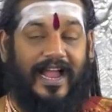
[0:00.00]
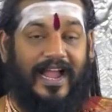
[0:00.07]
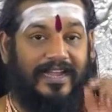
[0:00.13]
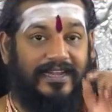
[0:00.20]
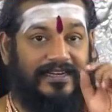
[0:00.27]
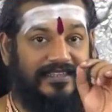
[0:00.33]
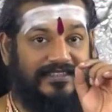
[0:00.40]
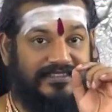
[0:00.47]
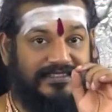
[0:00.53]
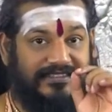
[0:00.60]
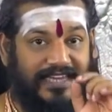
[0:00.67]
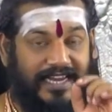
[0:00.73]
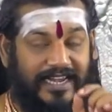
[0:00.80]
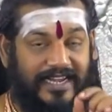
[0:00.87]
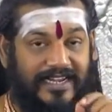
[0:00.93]

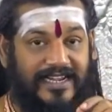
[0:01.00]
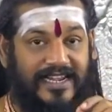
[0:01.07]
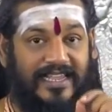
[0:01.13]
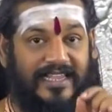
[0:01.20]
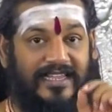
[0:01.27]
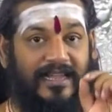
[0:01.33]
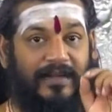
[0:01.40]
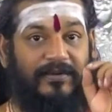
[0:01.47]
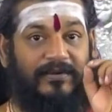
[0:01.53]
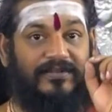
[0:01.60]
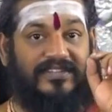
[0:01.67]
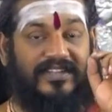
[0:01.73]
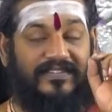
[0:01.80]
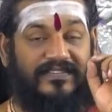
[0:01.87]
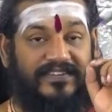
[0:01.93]
Understanding
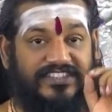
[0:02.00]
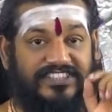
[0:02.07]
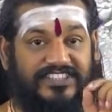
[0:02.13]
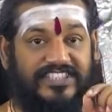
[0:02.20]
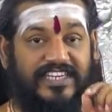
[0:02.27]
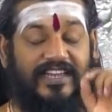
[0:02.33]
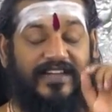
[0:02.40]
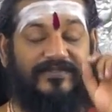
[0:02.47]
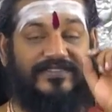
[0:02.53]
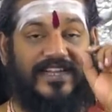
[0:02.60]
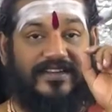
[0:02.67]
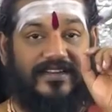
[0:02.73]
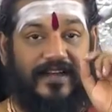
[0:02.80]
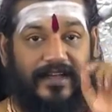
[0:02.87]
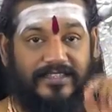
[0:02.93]
about the vision of
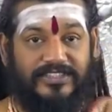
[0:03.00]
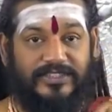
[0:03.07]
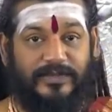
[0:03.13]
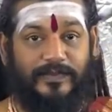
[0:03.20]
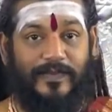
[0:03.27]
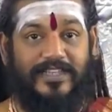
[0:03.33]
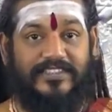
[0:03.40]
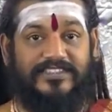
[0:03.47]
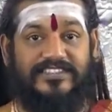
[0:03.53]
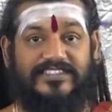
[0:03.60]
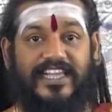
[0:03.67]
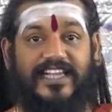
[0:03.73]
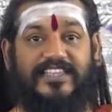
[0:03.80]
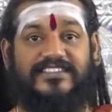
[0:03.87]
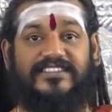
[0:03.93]
the cosmos
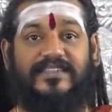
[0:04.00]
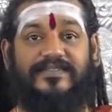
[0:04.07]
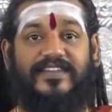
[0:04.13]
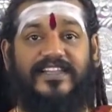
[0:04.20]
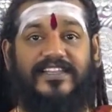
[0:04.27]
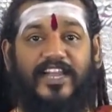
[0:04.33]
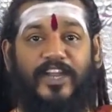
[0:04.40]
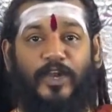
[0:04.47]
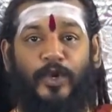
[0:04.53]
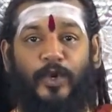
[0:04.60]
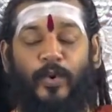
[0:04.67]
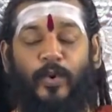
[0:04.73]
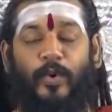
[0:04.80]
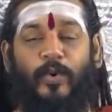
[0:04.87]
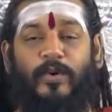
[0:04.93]
takes away the
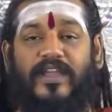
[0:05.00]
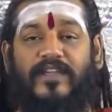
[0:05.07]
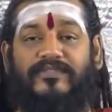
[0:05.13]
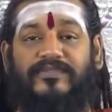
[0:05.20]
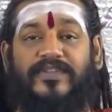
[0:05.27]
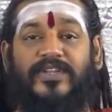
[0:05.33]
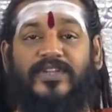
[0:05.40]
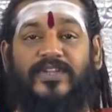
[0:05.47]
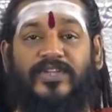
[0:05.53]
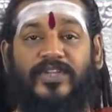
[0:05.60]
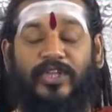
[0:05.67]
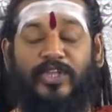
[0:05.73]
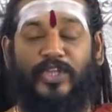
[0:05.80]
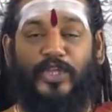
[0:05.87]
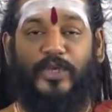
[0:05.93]
load of
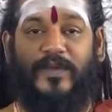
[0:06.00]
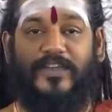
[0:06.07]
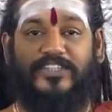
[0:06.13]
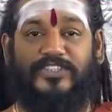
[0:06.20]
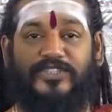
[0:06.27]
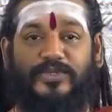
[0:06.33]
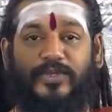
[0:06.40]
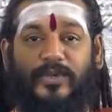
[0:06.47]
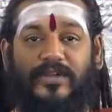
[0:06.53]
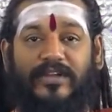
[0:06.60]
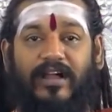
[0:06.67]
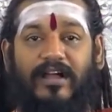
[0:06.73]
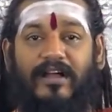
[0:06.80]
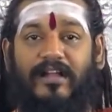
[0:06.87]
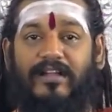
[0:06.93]
your
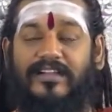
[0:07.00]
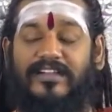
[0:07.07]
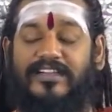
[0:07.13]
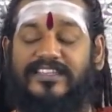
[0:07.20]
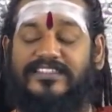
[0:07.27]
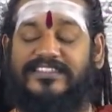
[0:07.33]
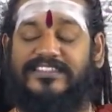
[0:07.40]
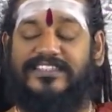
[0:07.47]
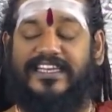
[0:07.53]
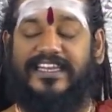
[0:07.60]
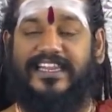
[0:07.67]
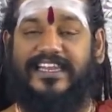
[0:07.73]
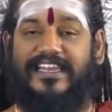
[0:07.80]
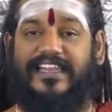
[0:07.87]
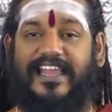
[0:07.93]
so-called
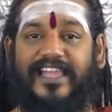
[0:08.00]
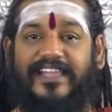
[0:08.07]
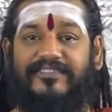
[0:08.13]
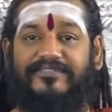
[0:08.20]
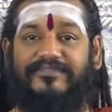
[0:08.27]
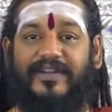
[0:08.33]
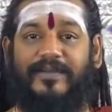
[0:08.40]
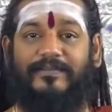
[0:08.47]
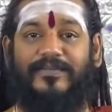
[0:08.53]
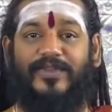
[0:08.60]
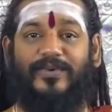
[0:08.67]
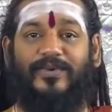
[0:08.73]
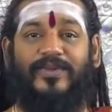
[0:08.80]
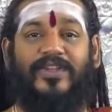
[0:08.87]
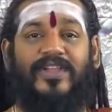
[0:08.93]
silly life from
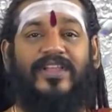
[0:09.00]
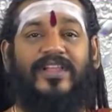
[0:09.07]
you.